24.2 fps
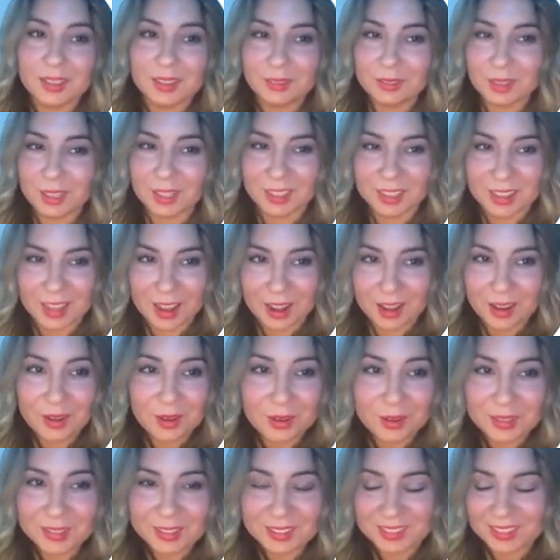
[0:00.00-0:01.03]
even
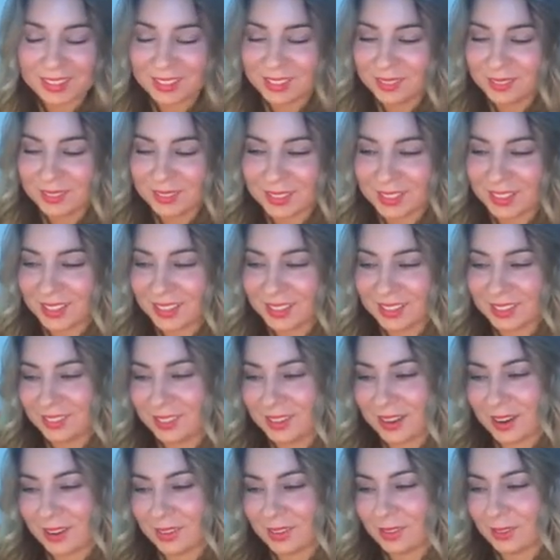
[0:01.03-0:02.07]
though it seems like you're
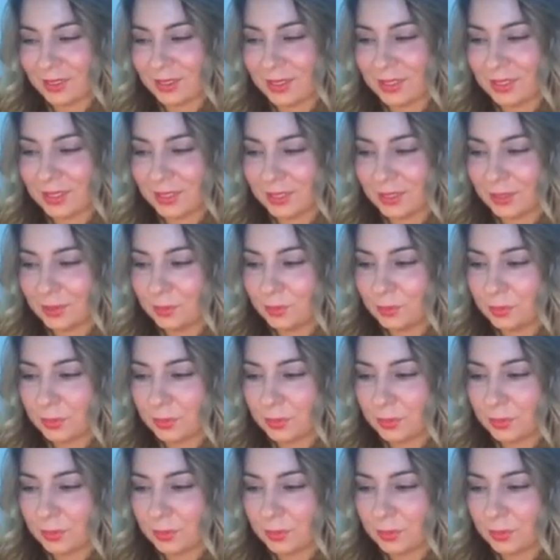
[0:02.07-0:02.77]
not going to.